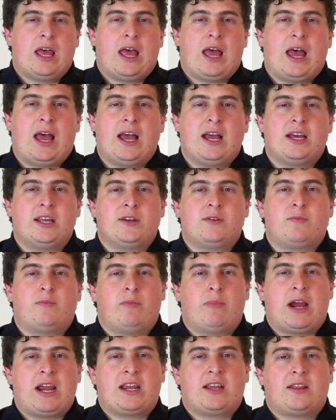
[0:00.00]
and
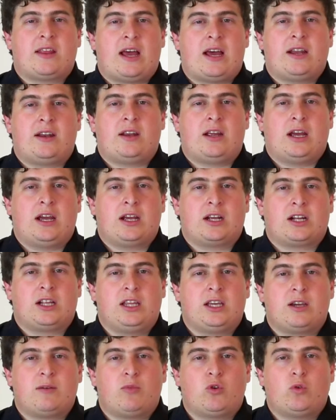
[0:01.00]
make that
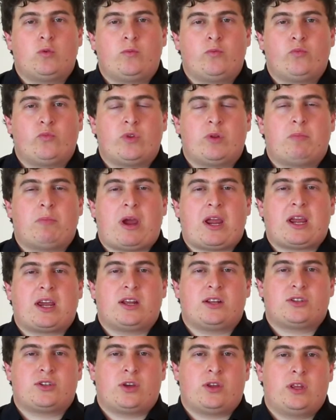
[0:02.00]
clickable. Make
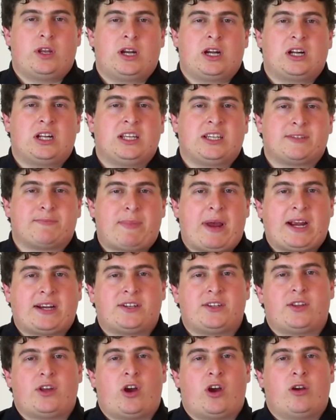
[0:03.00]
it so that it clicks back
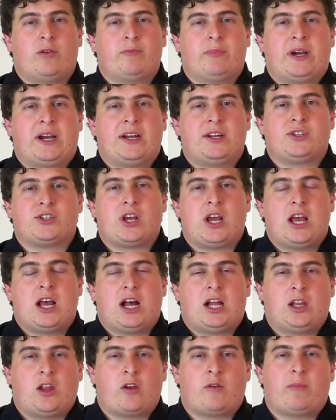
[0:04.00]
to the home page.
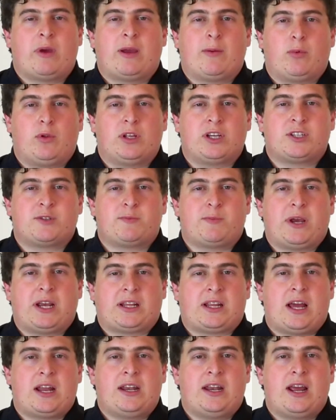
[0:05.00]
A lot of people expect
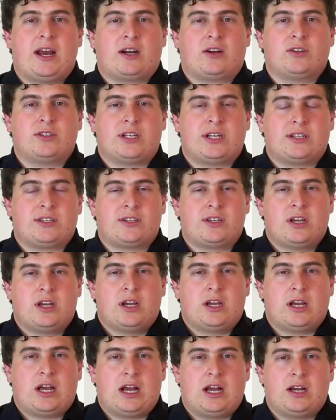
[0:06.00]
that now because that's
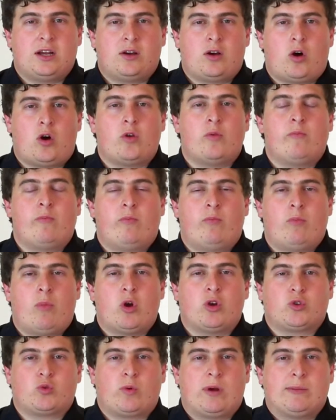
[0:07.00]
on
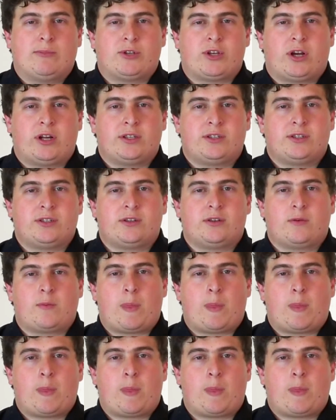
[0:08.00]
most websites.